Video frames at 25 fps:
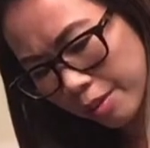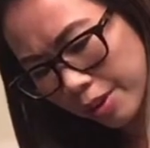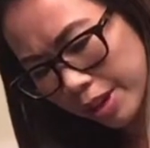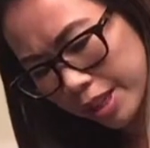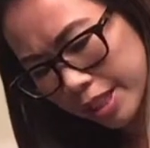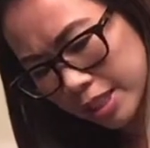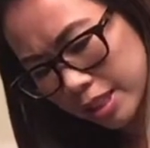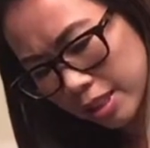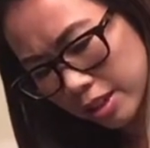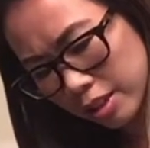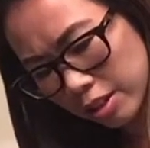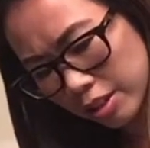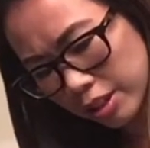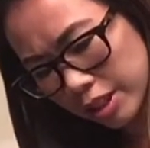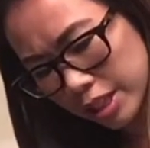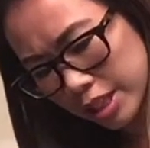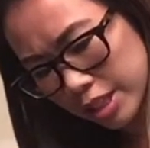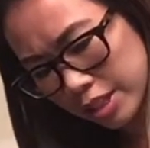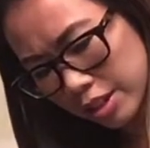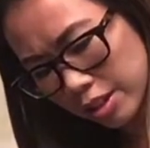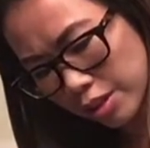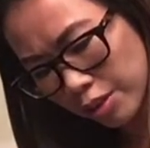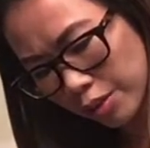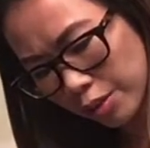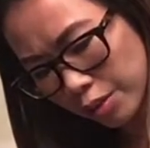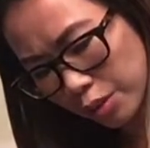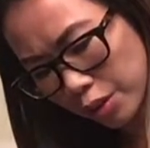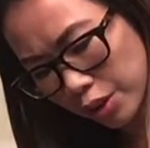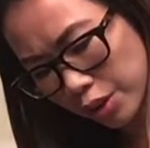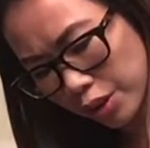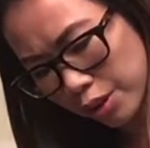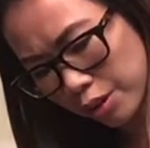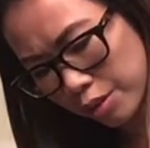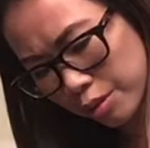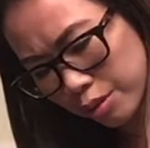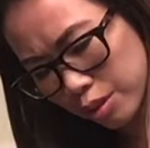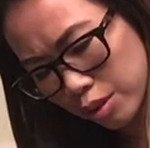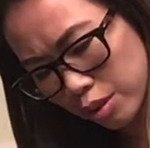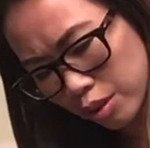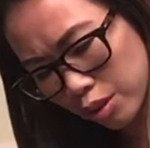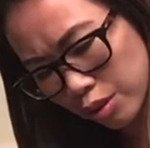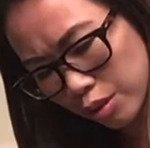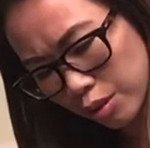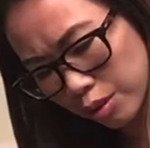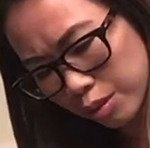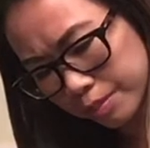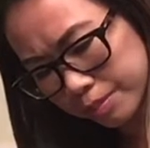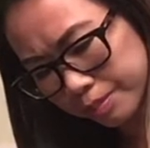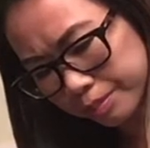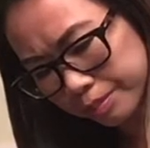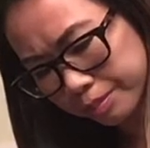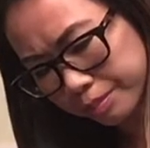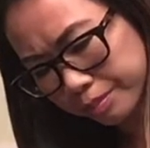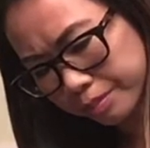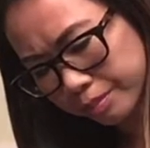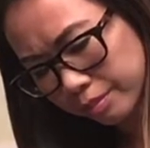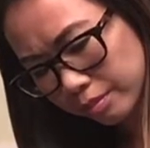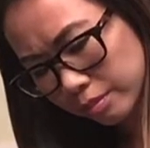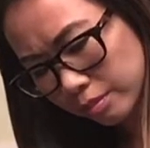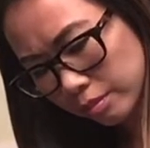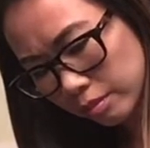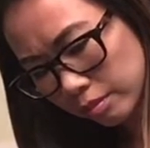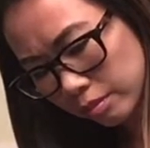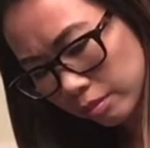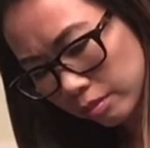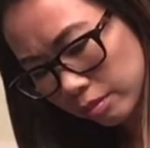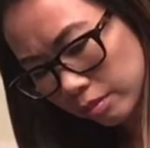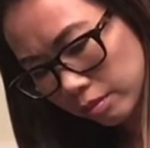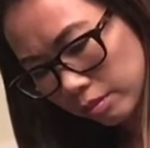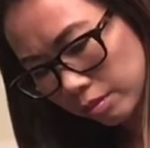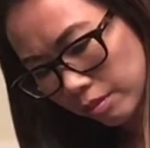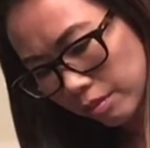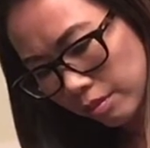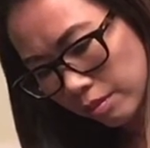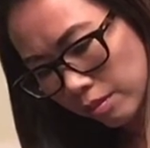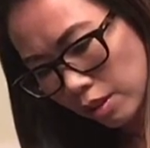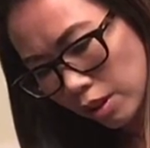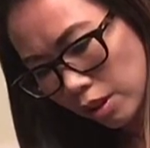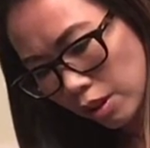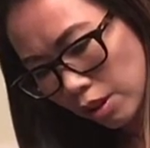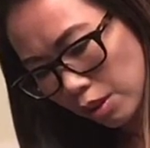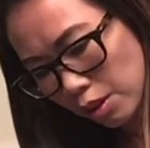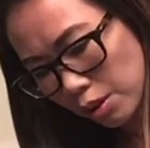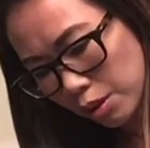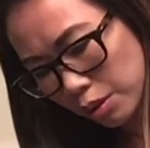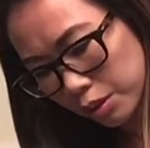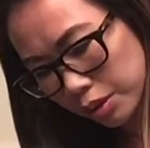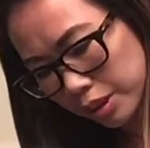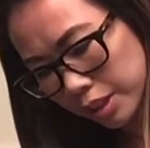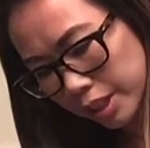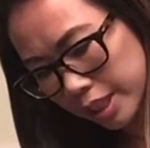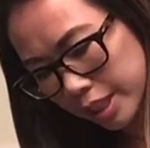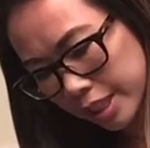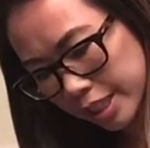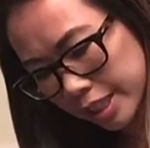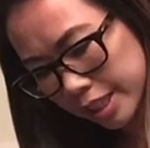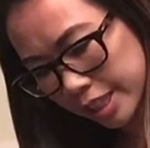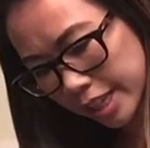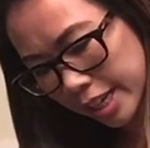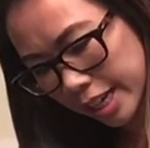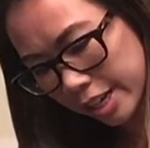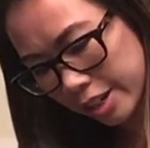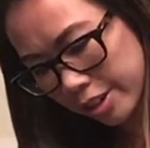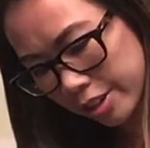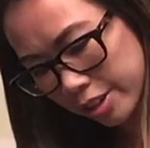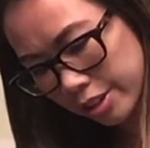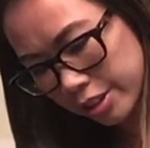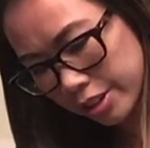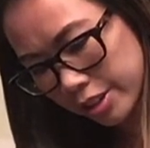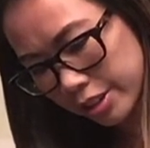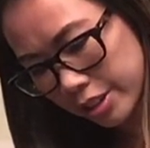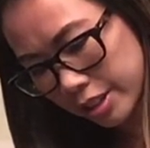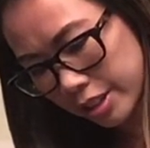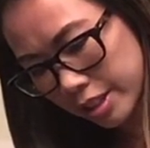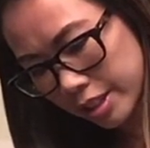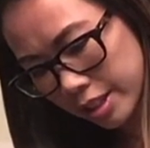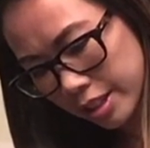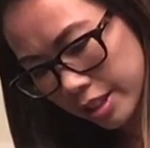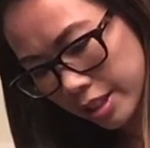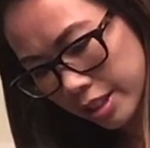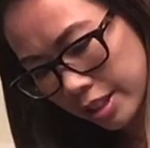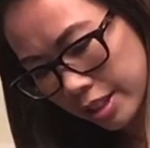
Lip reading: That way it's a little easier for you to hold the containers.